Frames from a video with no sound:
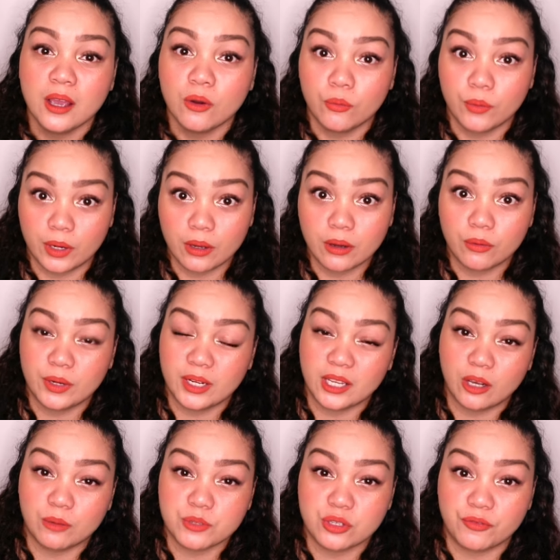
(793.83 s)
when it
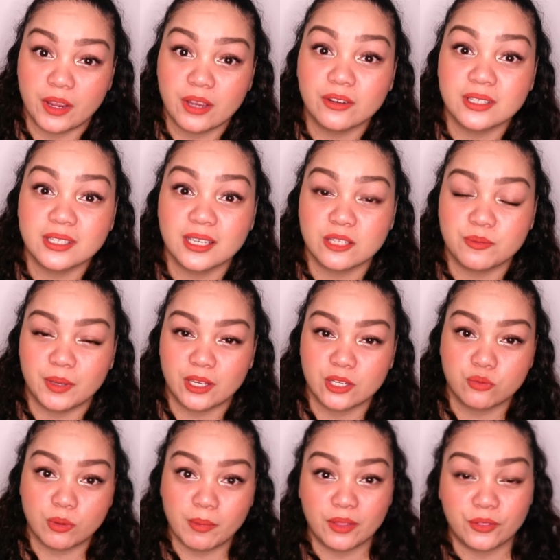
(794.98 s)
comes to fragrances because
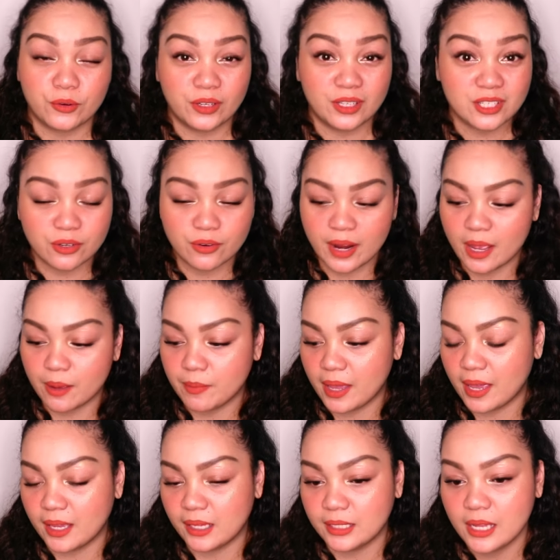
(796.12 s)
we met through Instagram
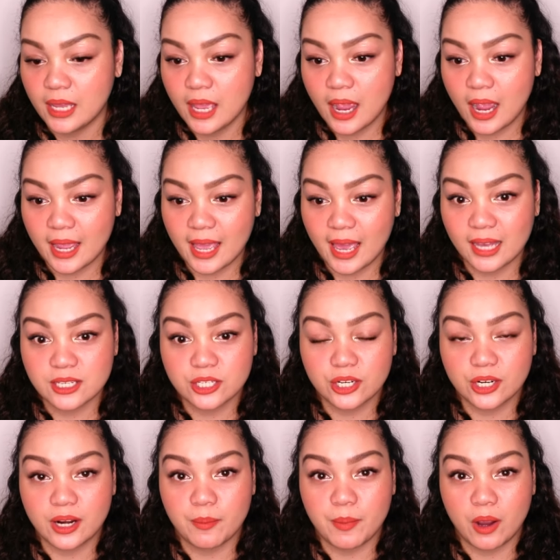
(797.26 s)
and I asked
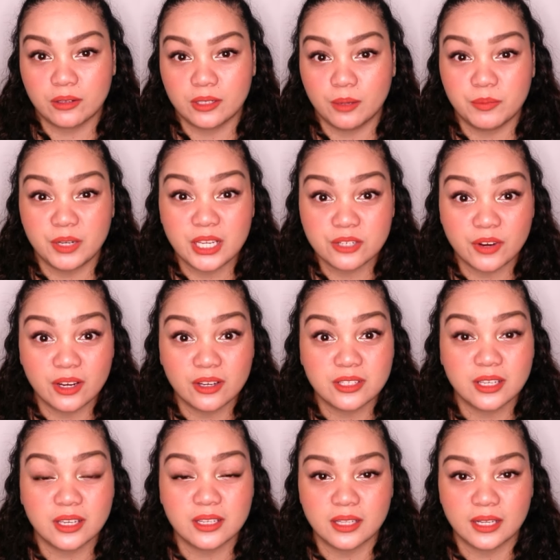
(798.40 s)
her about niche
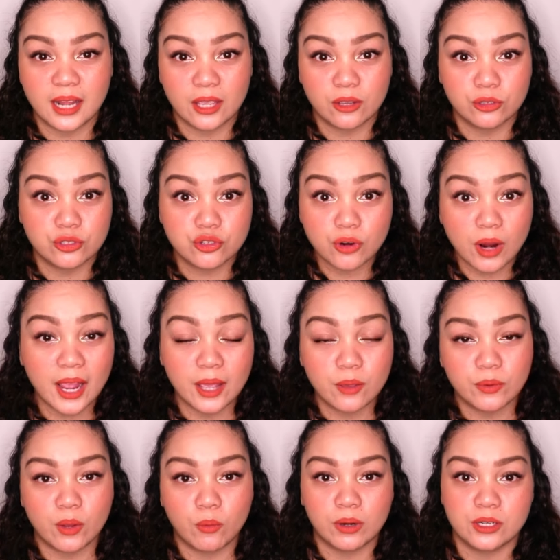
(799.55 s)
fragrances that I could try
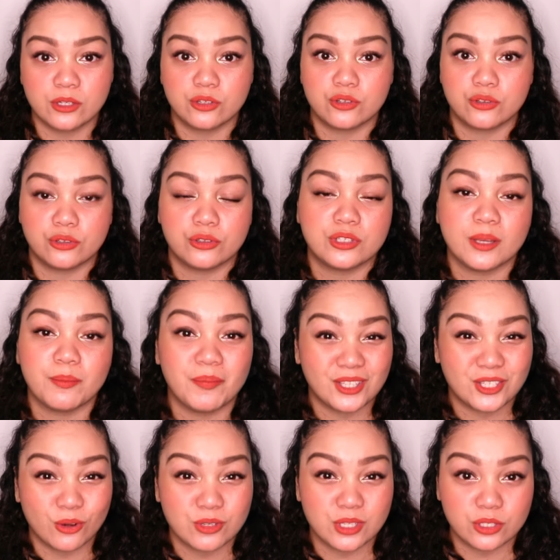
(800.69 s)
when I wanted to dip my
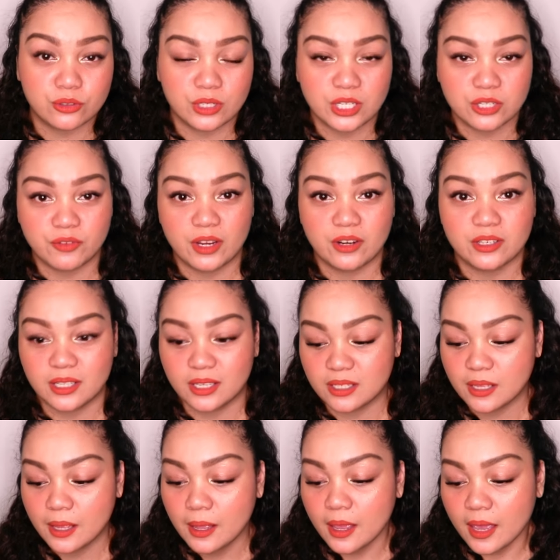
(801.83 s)
toes into niche fragrances.
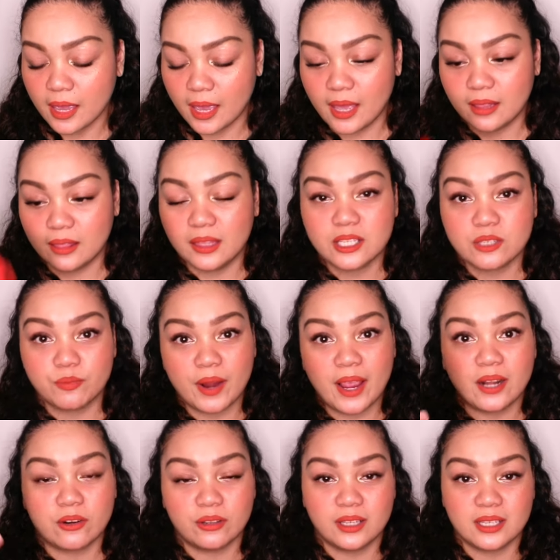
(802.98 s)
And this
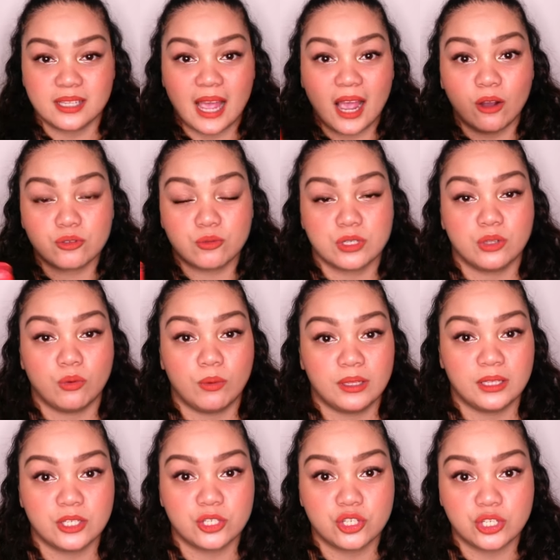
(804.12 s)
brand or this house was the one
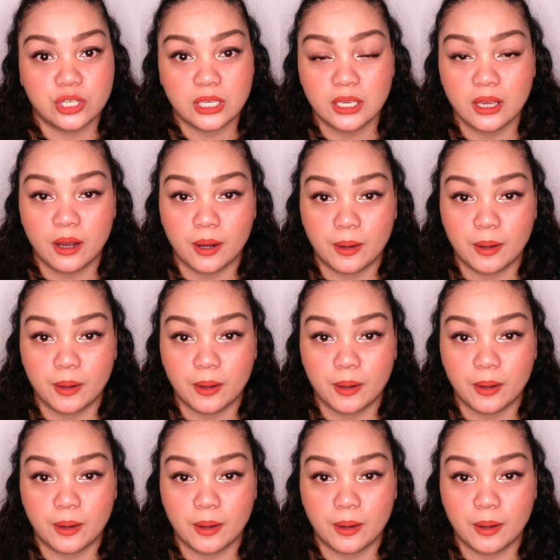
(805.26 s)
that she